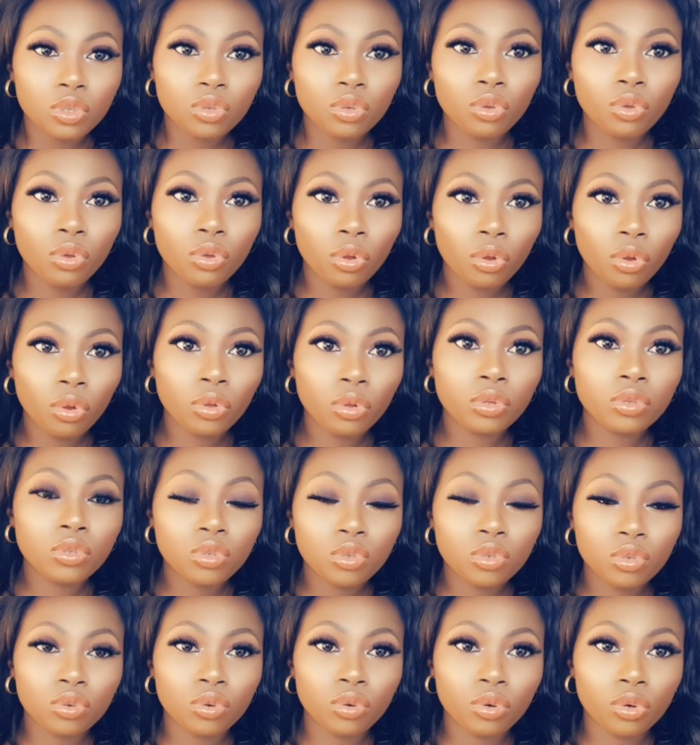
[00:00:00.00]

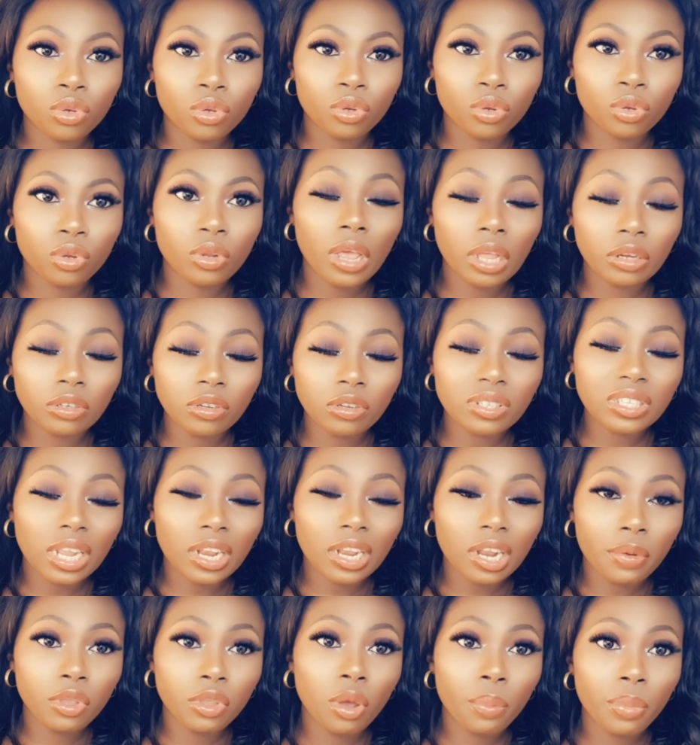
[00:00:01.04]
you're just
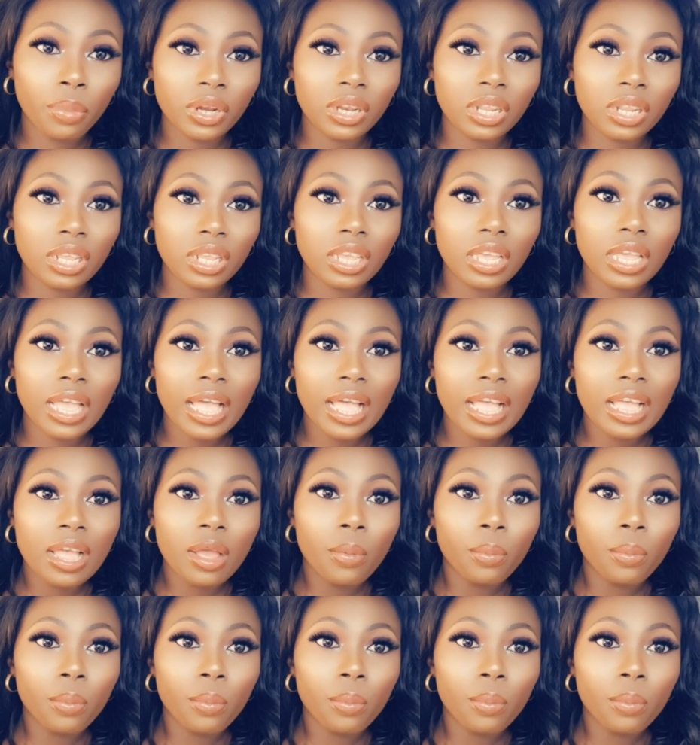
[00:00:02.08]
allowing your body